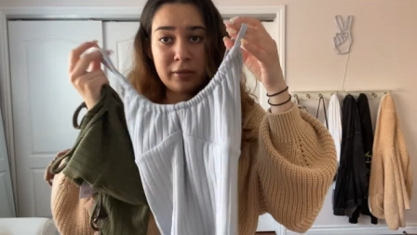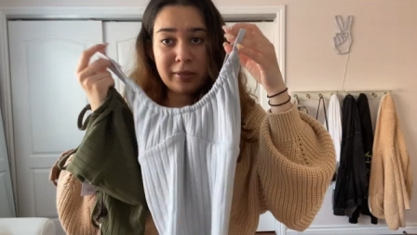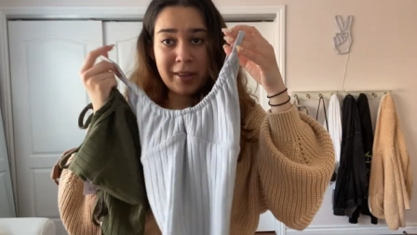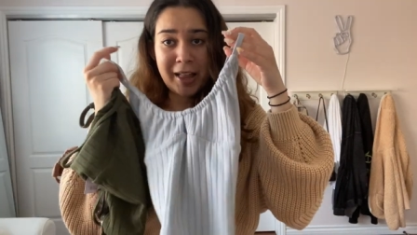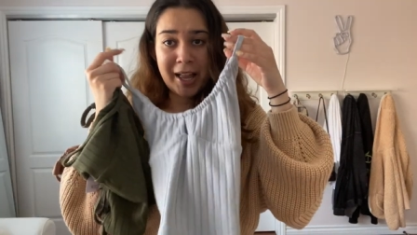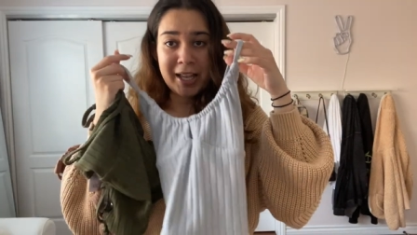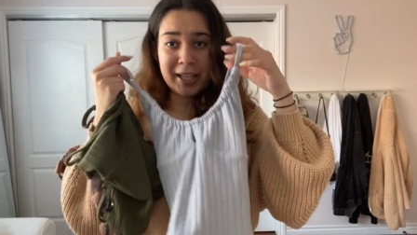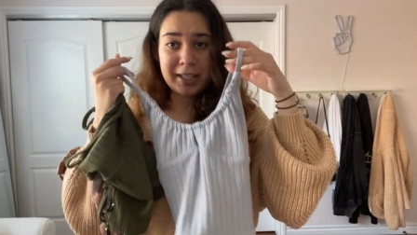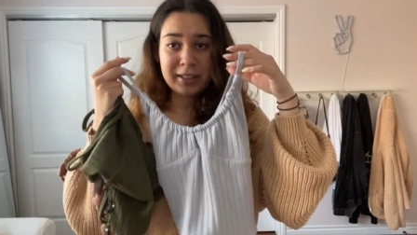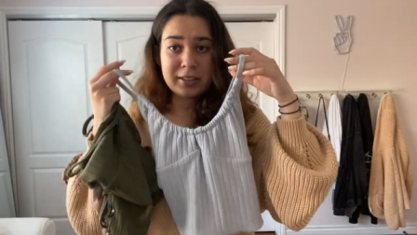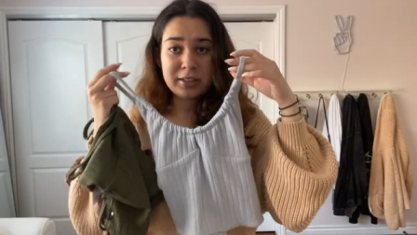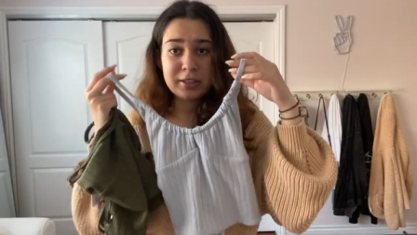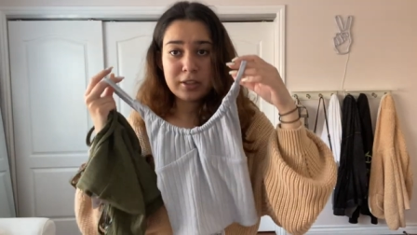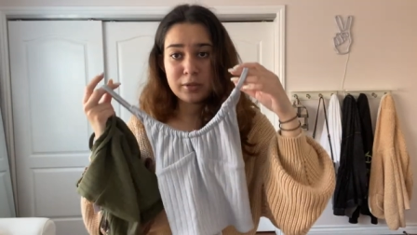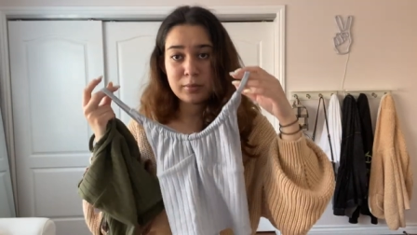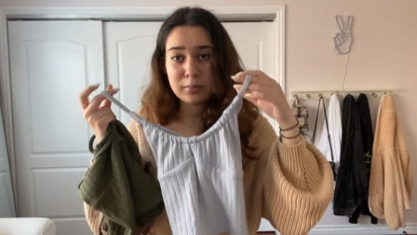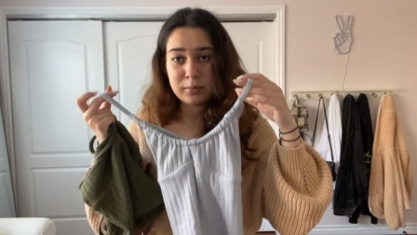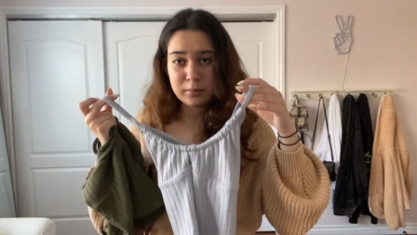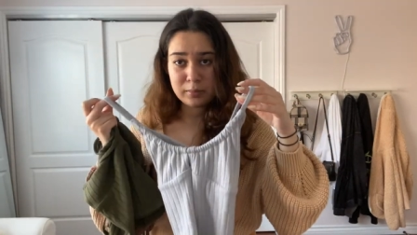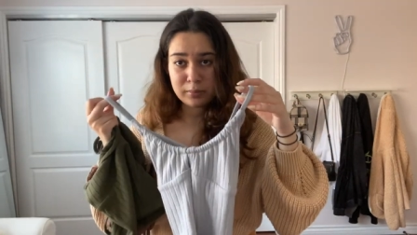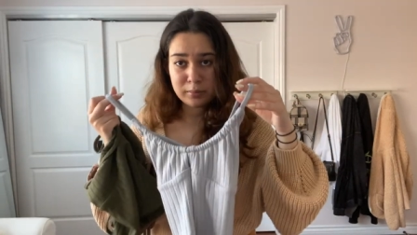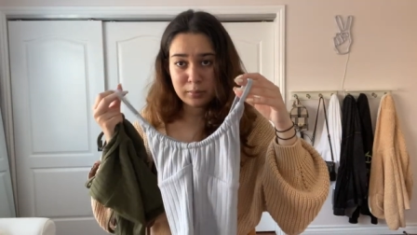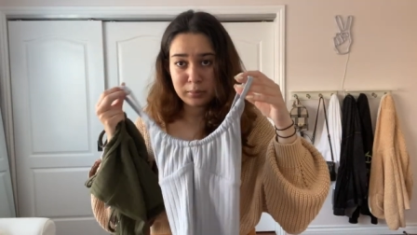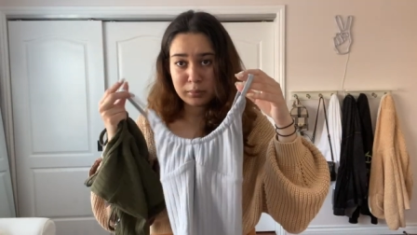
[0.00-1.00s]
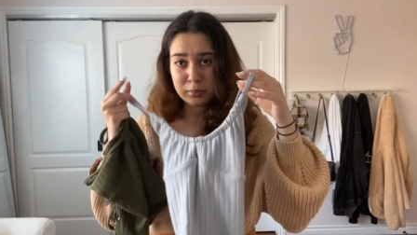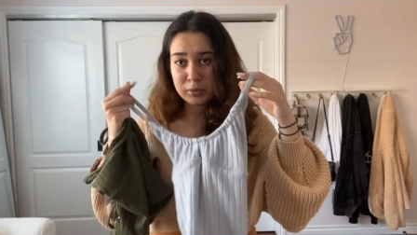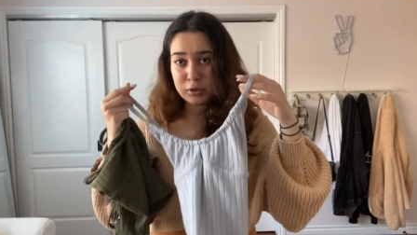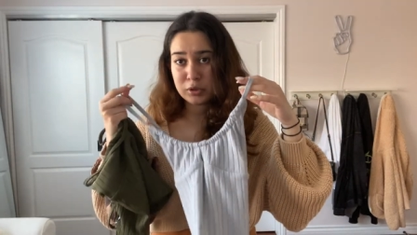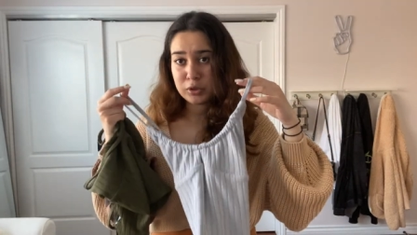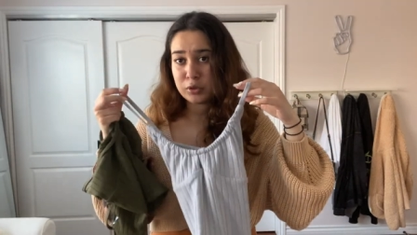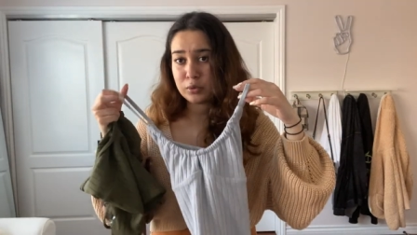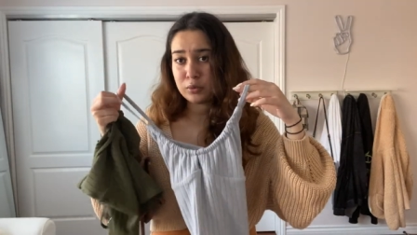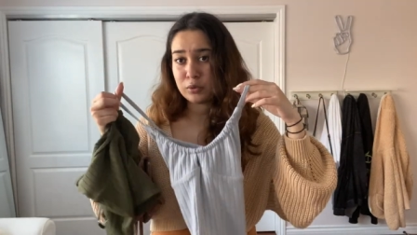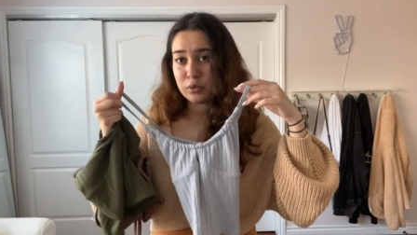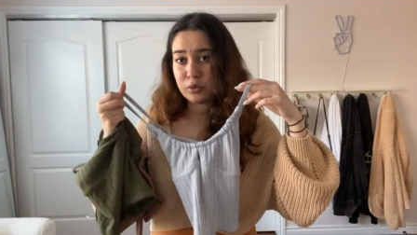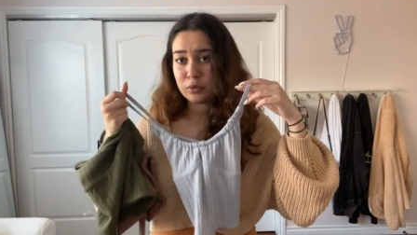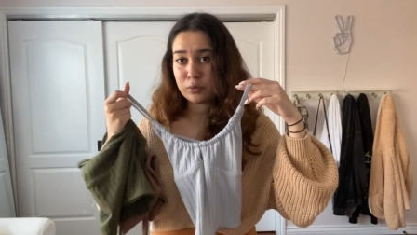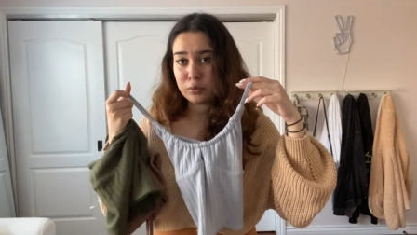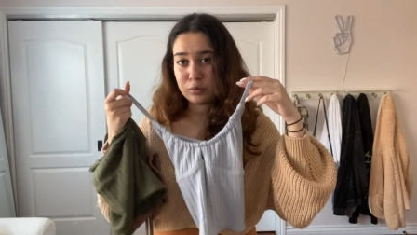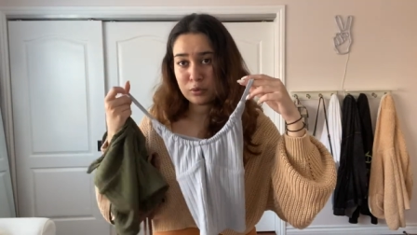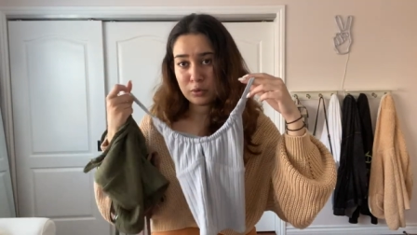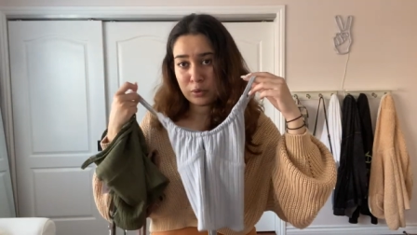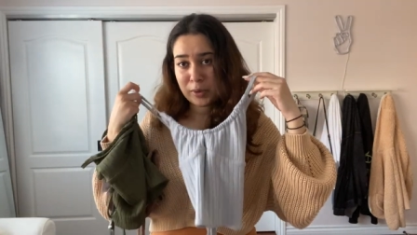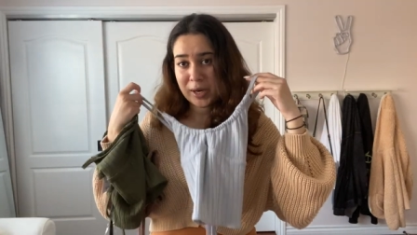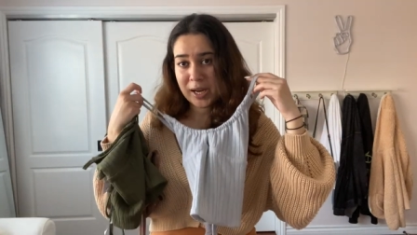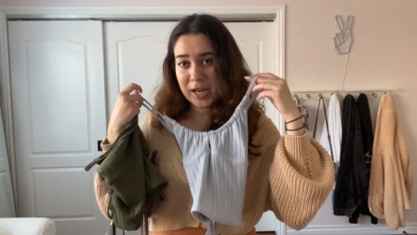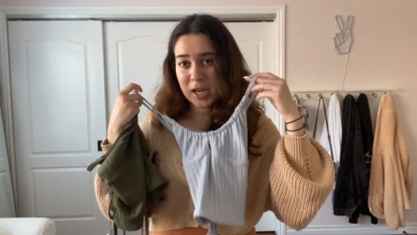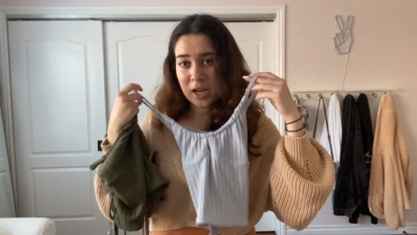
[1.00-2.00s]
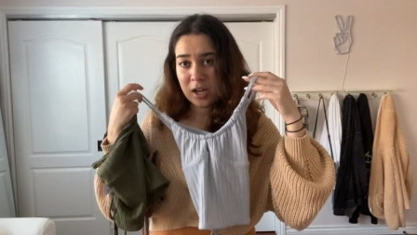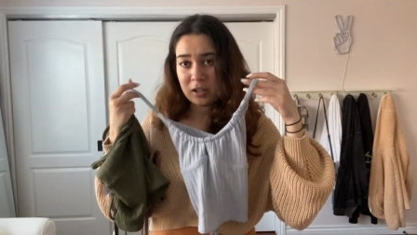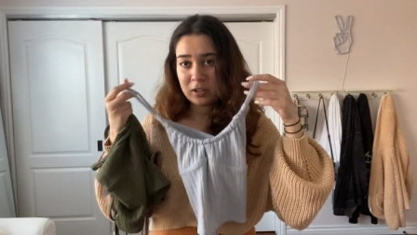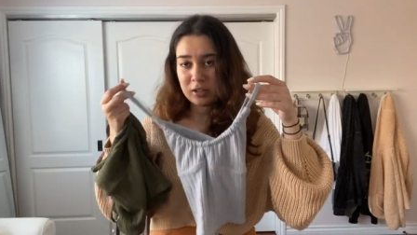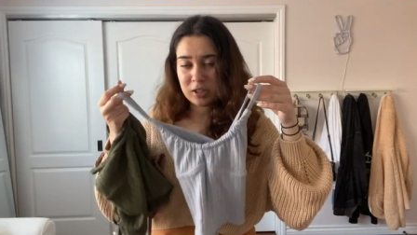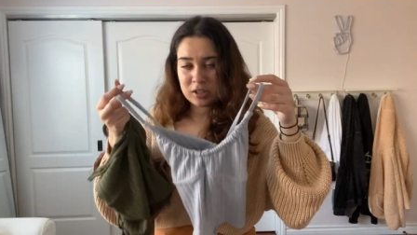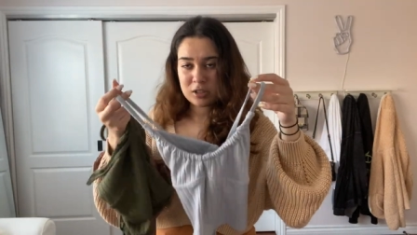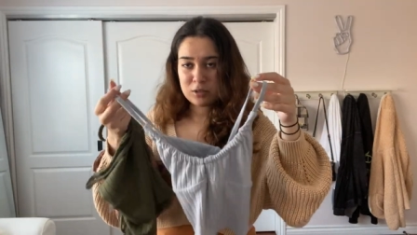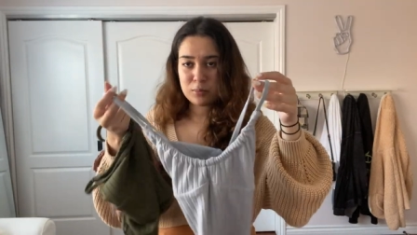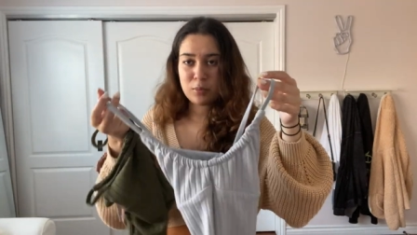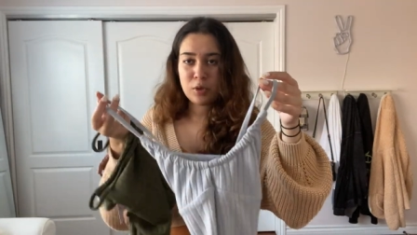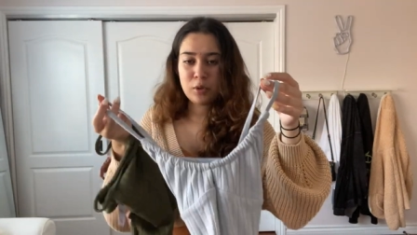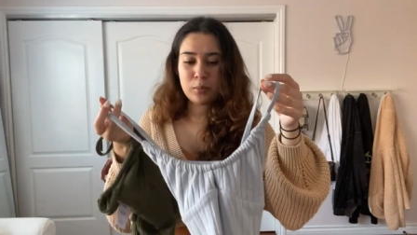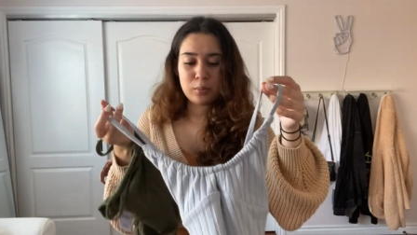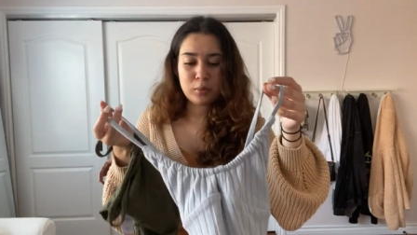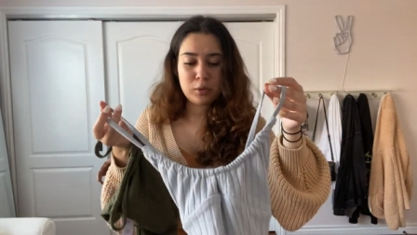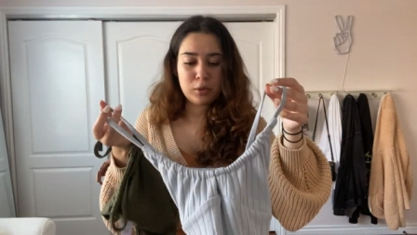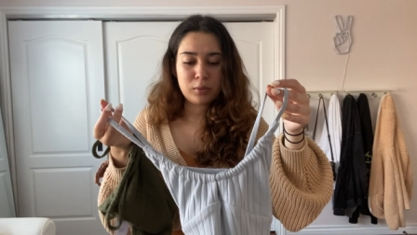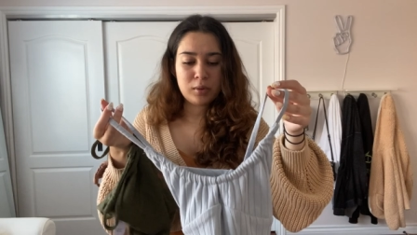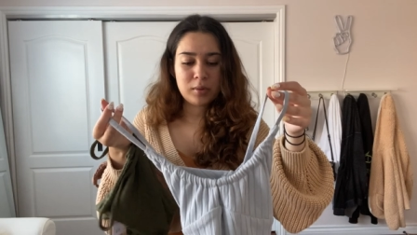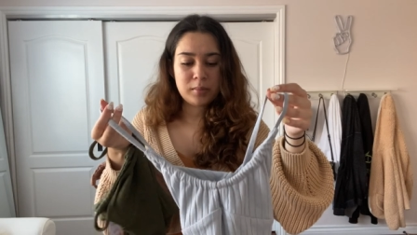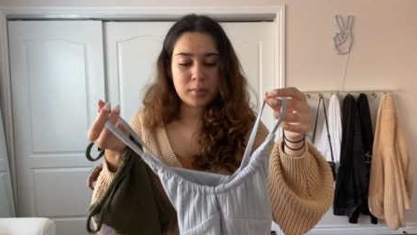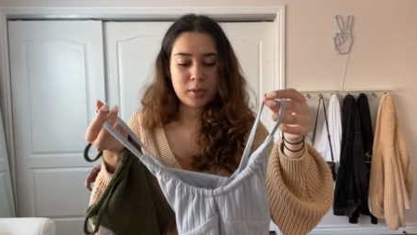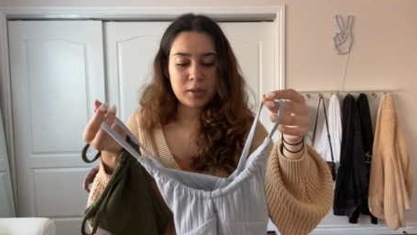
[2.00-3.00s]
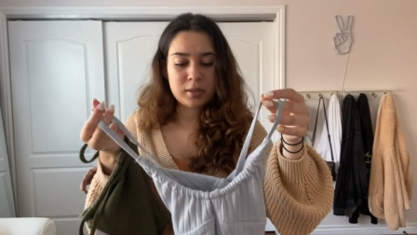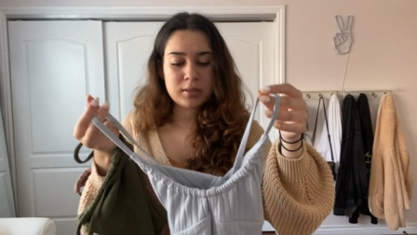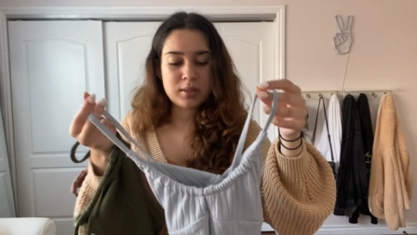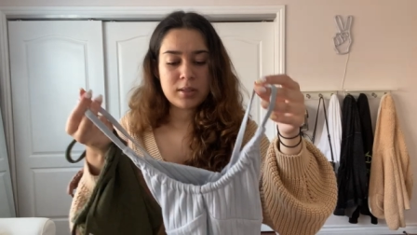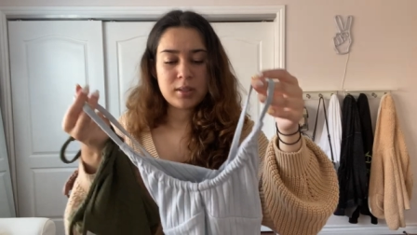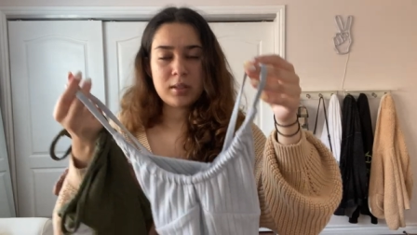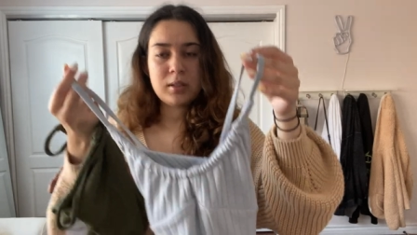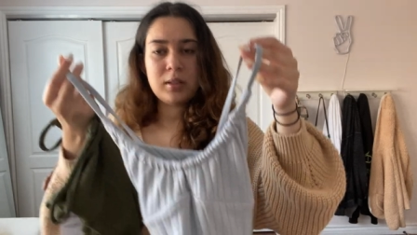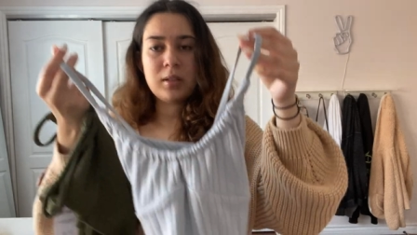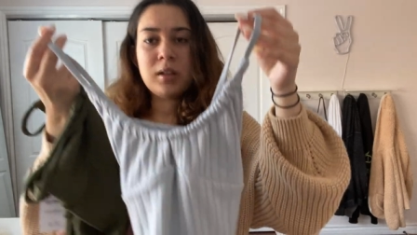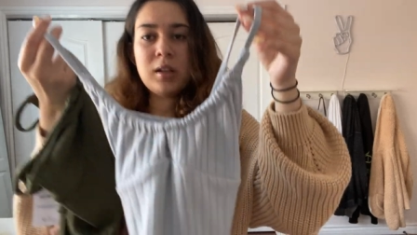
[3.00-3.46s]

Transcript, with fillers: light blue gray color. It's more blue in person.